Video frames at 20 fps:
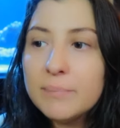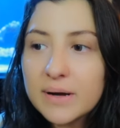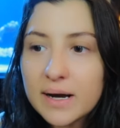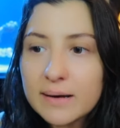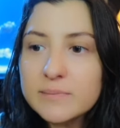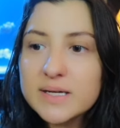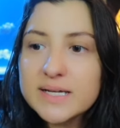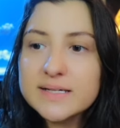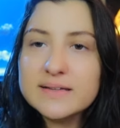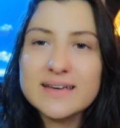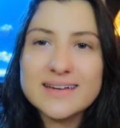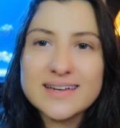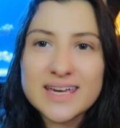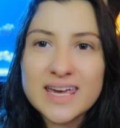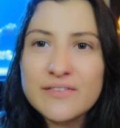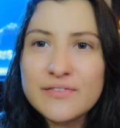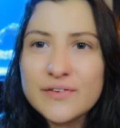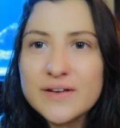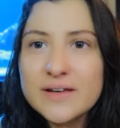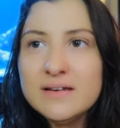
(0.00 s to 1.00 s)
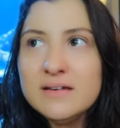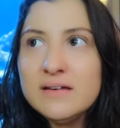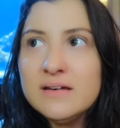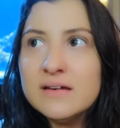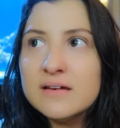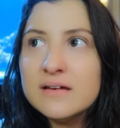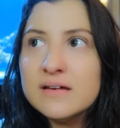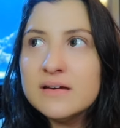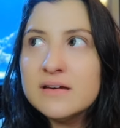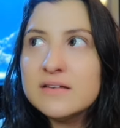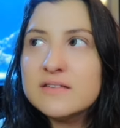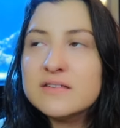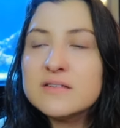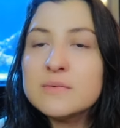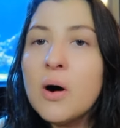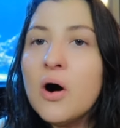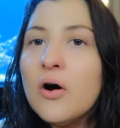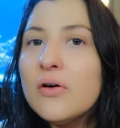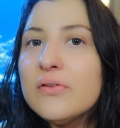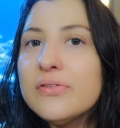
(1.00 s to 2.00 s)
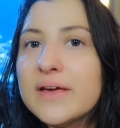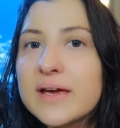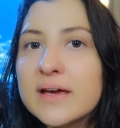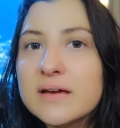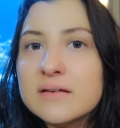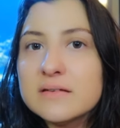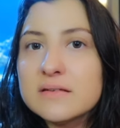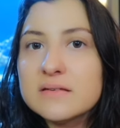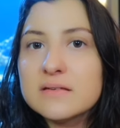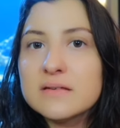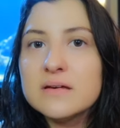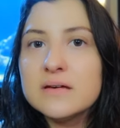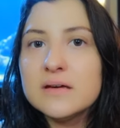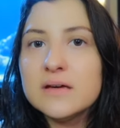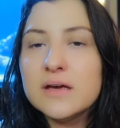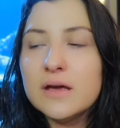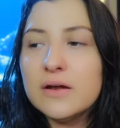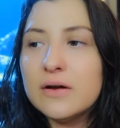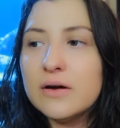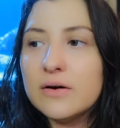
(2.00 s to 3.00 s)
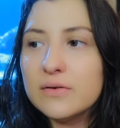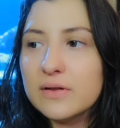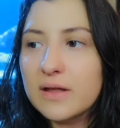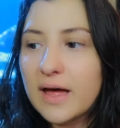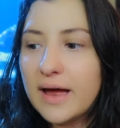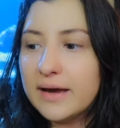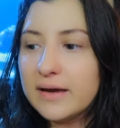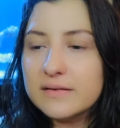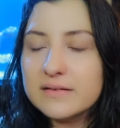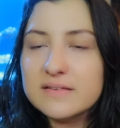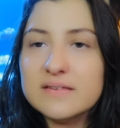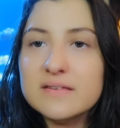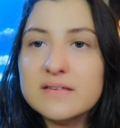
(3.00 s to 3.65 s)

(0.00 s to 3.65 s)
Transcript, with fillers: But I mean, like, even small things, you know, like